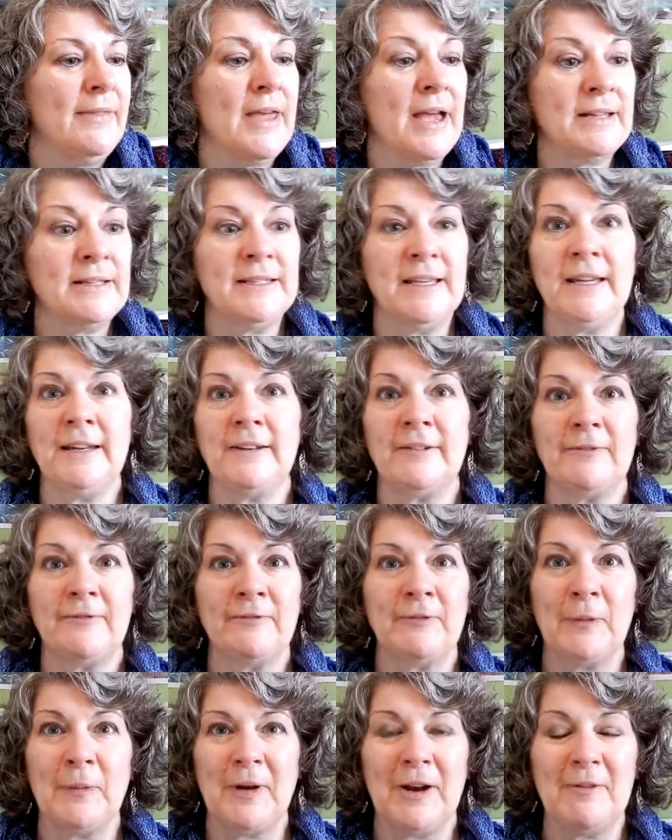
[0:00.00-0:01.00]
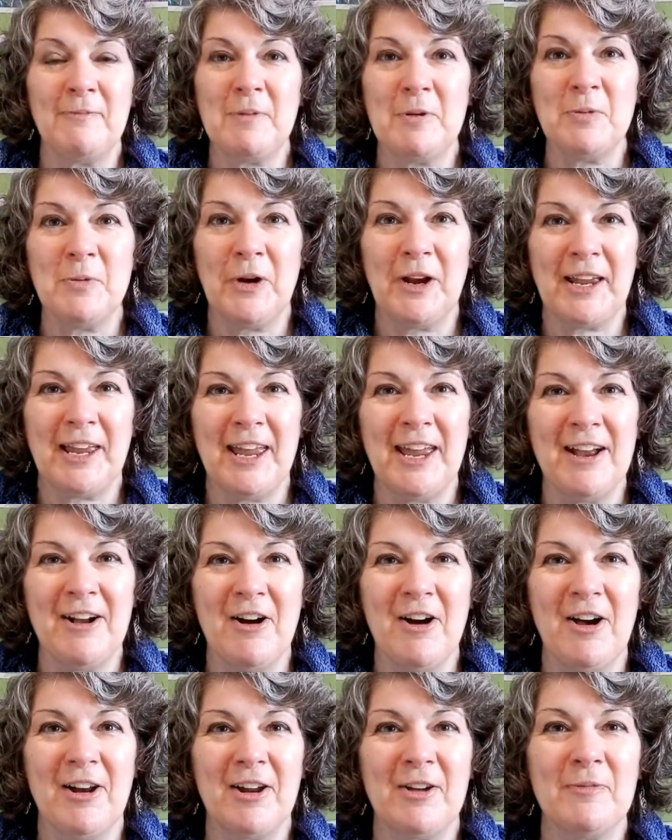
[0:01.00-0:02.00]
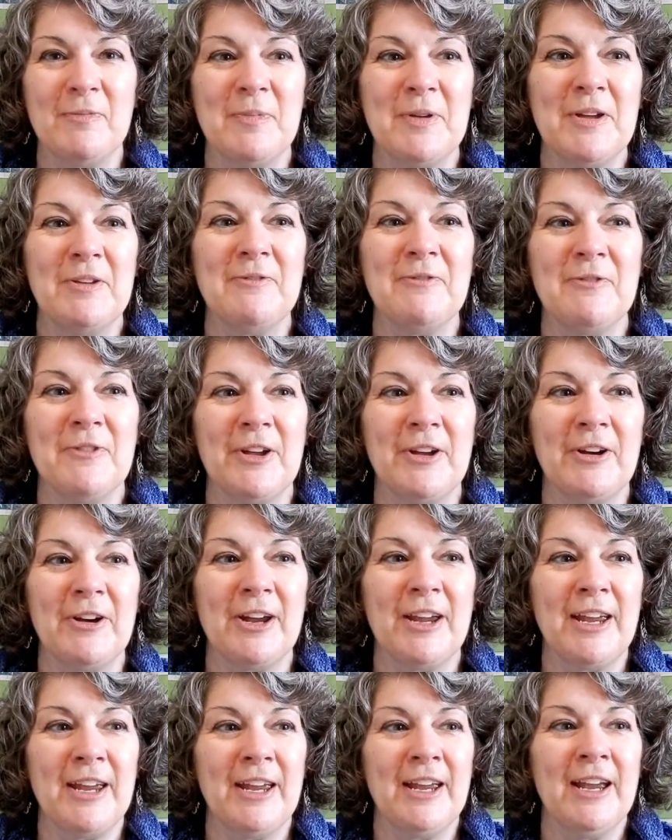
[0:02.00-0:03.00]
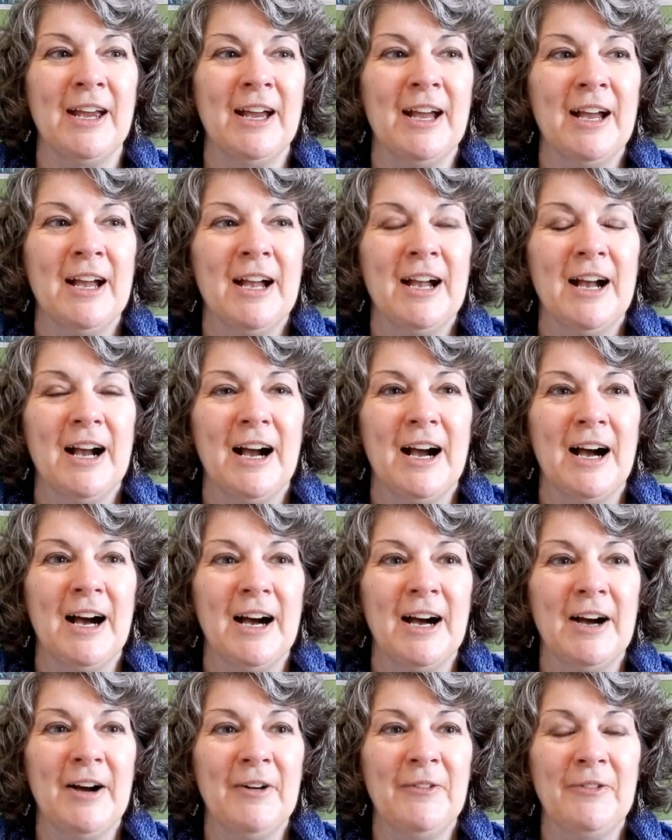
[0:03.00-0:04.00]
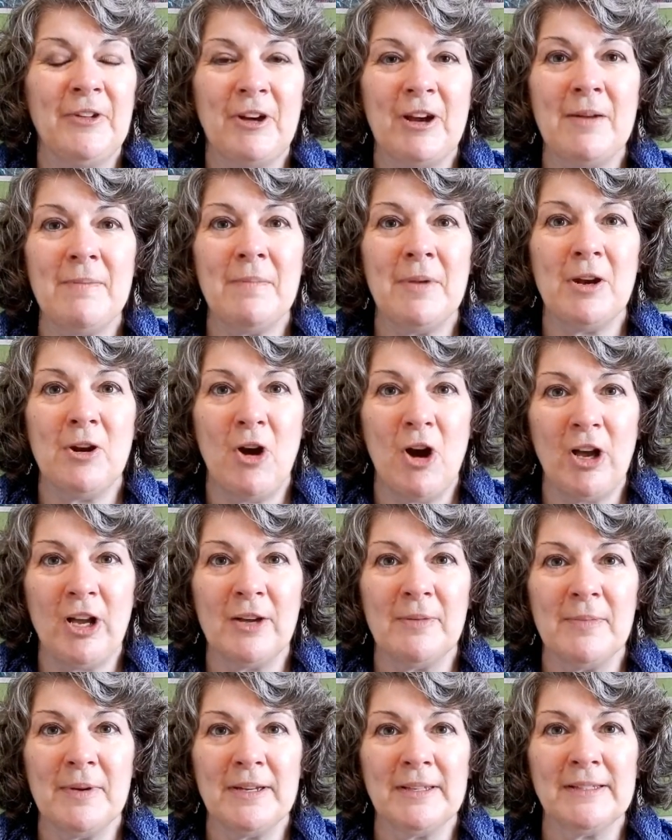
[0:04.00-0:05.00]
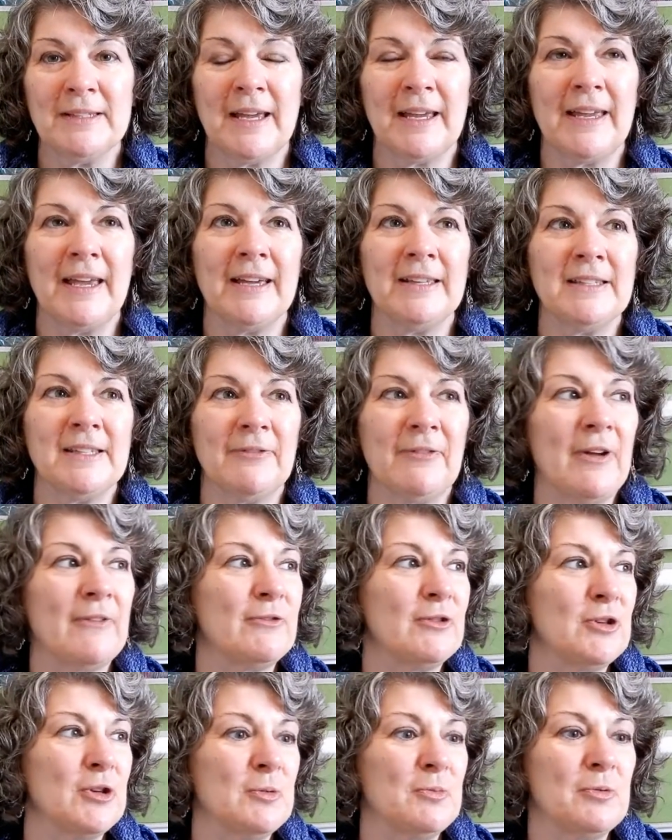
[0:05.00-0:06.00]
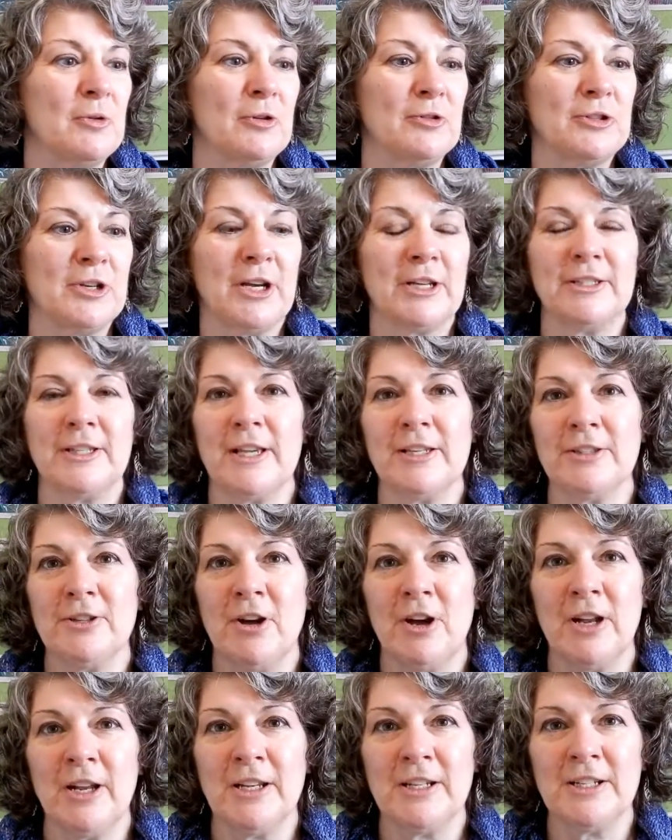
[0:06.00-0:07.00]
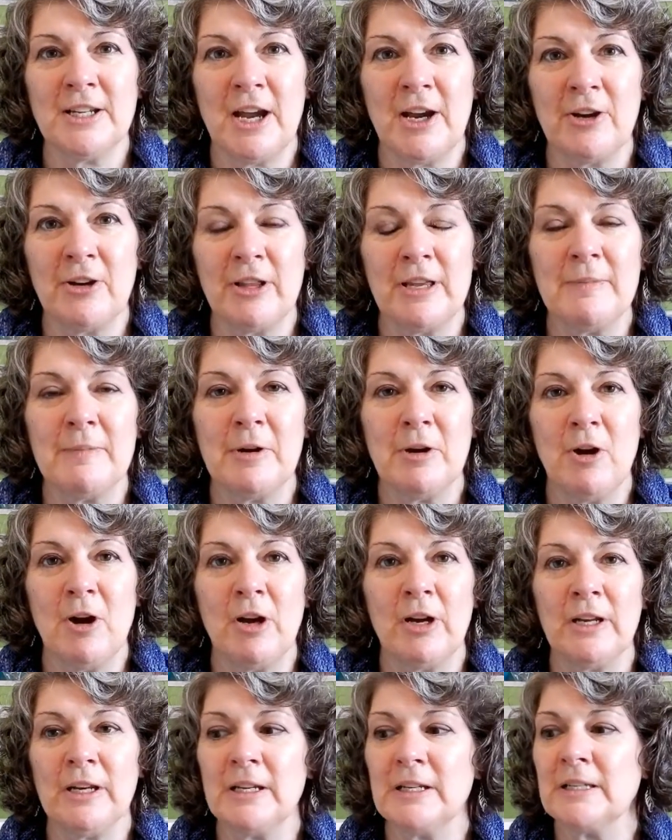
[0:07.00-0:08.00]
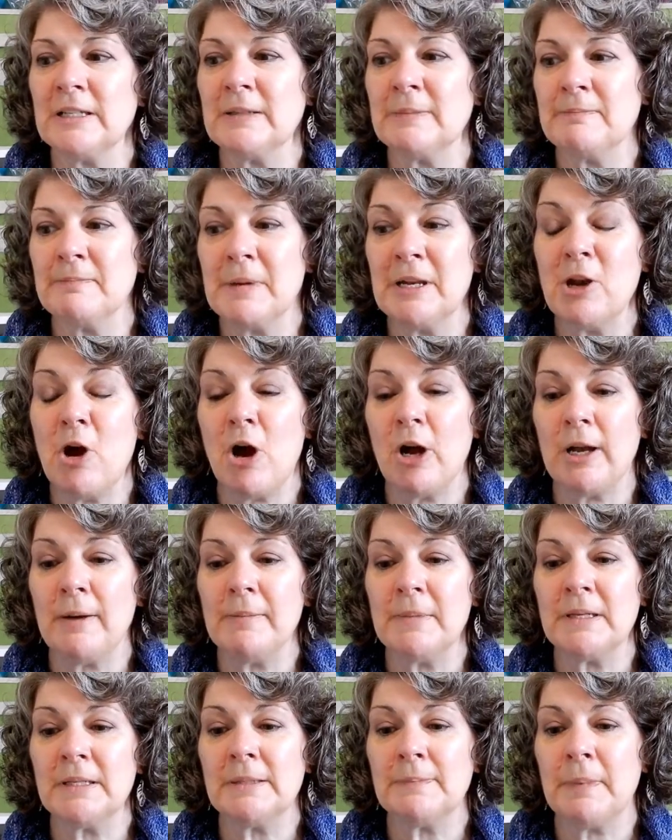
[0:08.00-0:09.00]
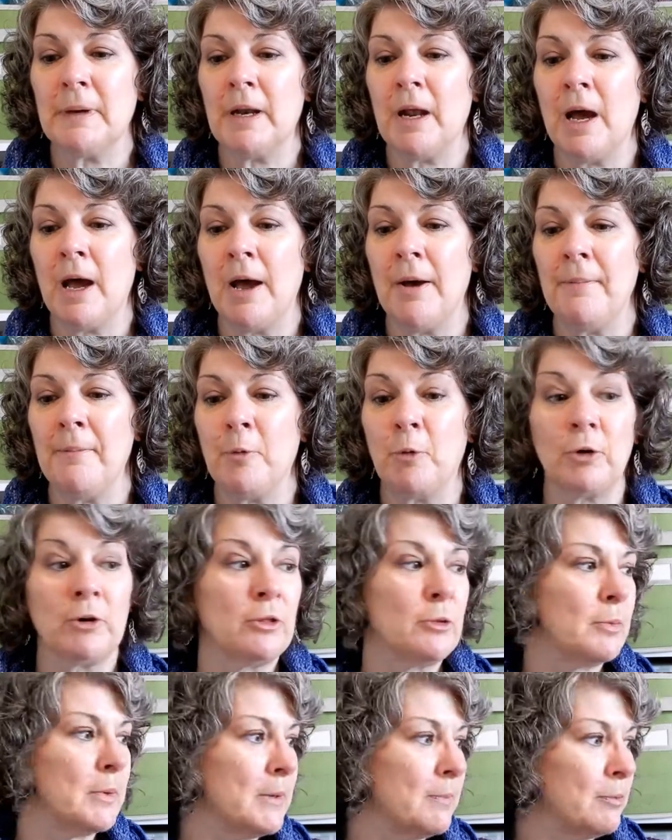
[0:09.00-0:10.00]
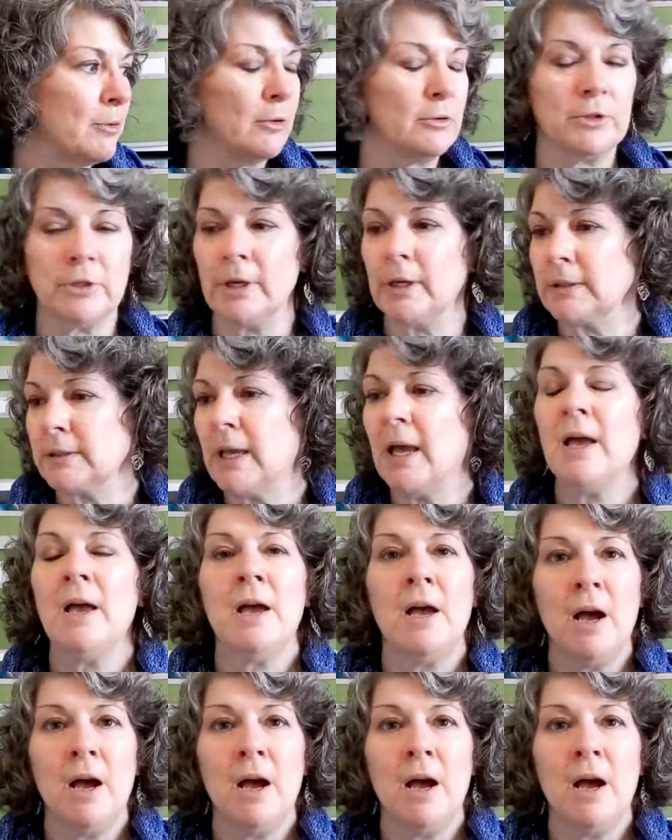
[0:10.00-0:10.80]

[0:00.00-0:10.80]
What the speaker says: And that's it for what I've been working on. I've been very monogamous. I guess if I have 2 projects, that's not entirely monogamous, but or 3 projects.